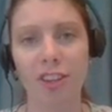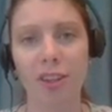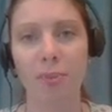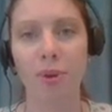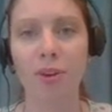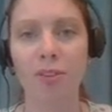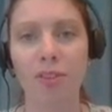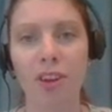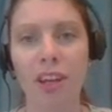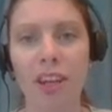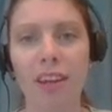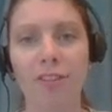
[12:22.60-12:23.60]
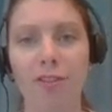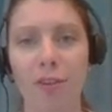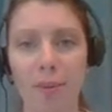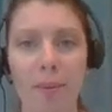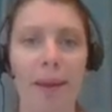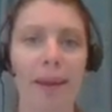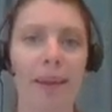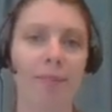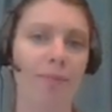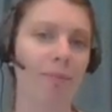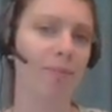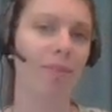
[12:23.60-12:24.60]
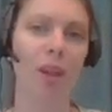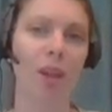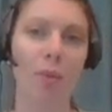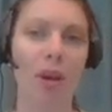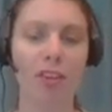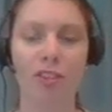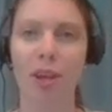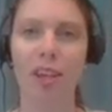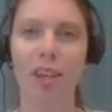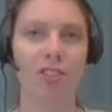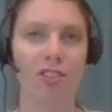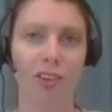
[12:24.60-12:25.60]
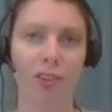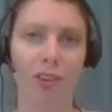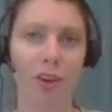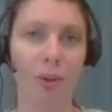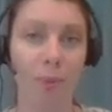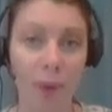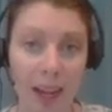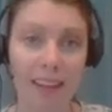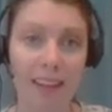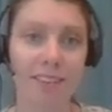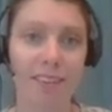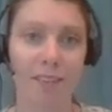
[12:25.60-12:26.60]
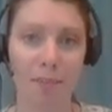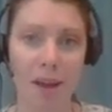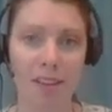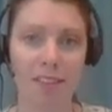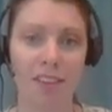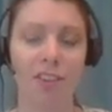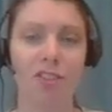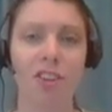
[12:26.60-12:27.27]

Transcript: proofread it, format, punctuation, correctness of the message,